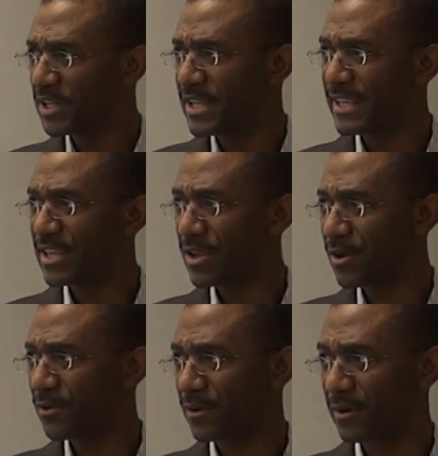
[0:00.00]
one
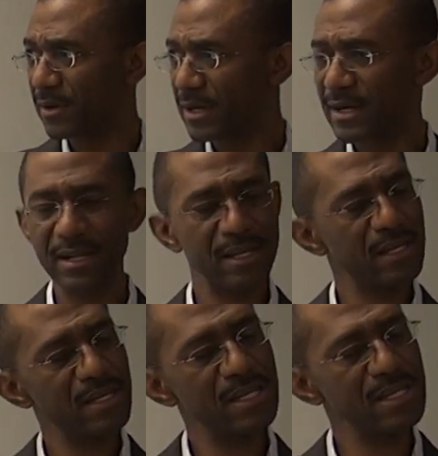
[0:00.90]
here
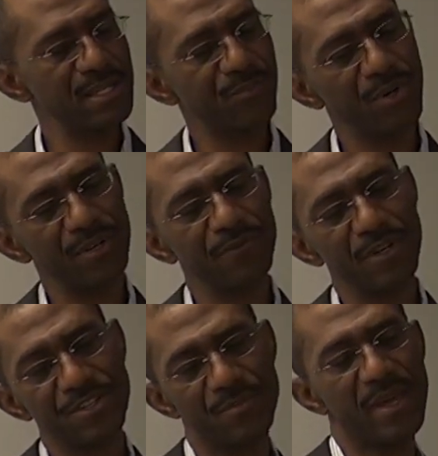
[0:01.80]
is important
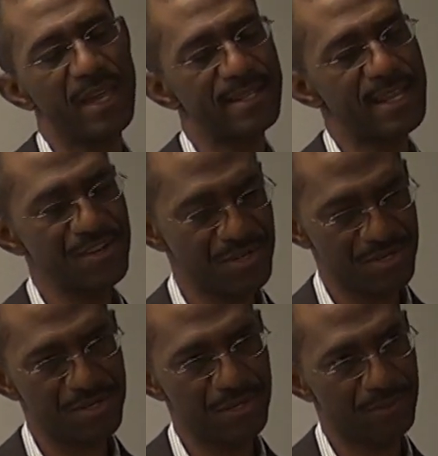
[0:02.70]
for us to pay
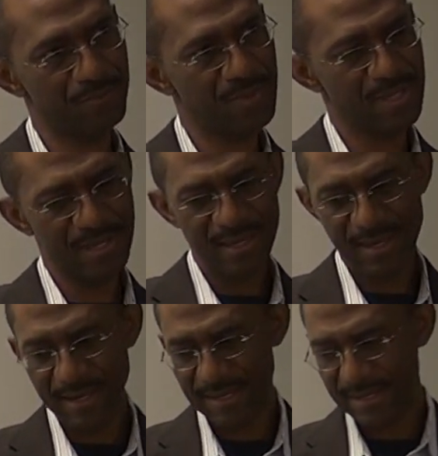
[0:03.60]
attention
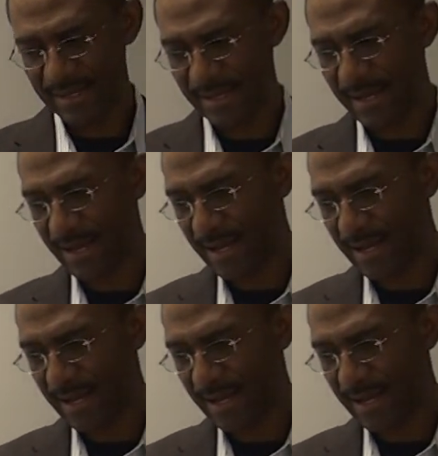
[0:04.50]
to.